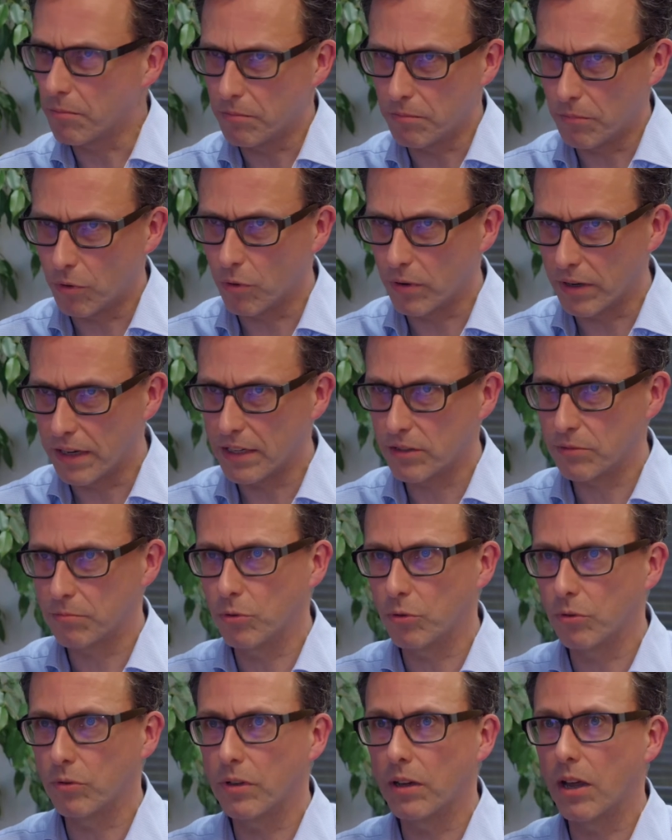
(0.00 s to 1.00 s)
more or less
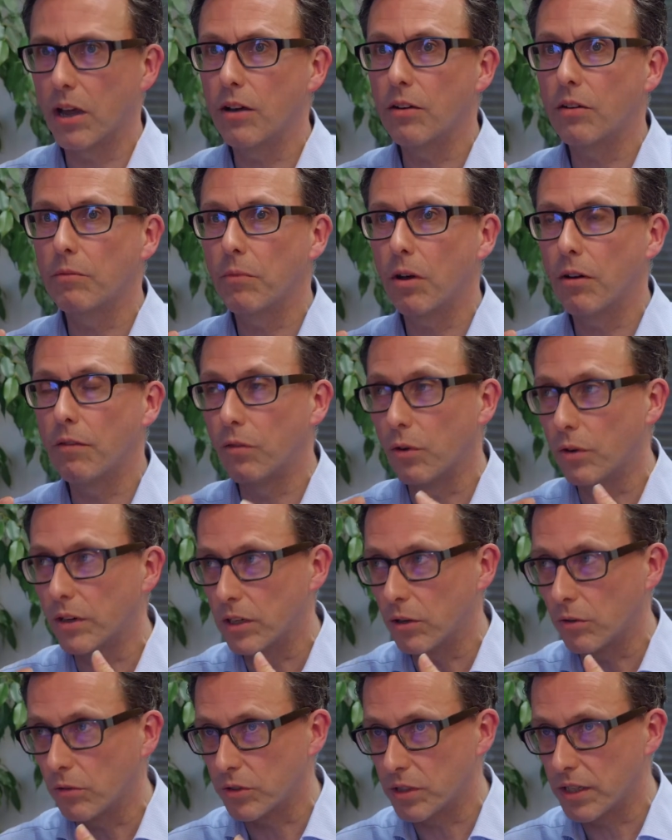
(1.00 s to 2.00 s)

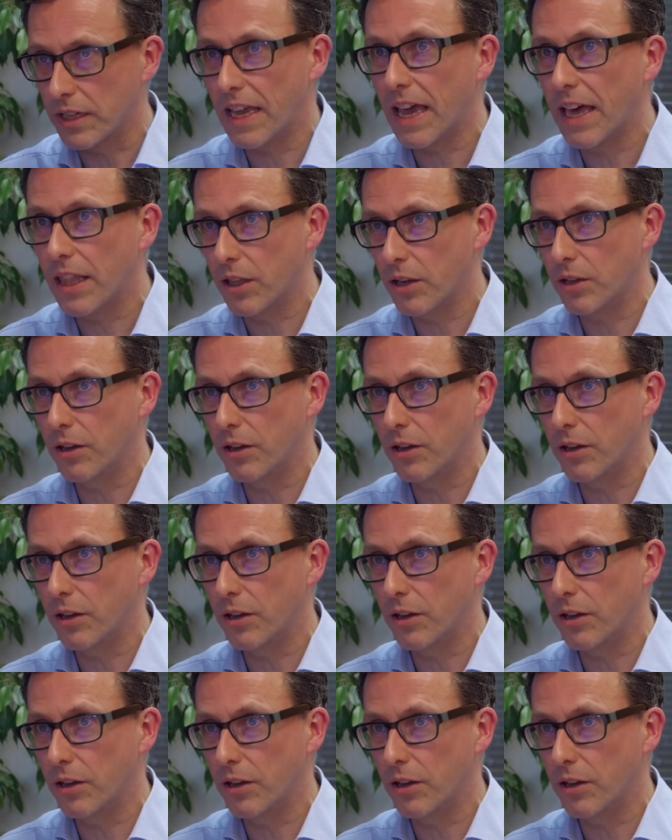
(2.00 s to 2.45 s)
altogether